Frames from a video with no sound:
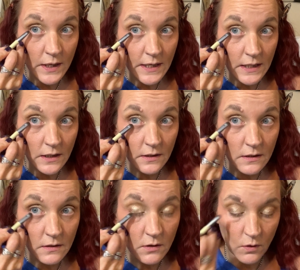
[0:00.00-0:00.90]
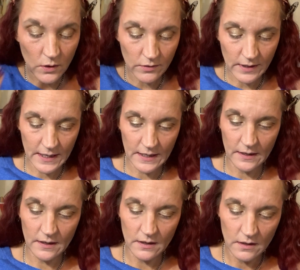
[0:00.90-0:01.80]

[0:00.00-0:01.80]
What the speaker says: can get the corner right here.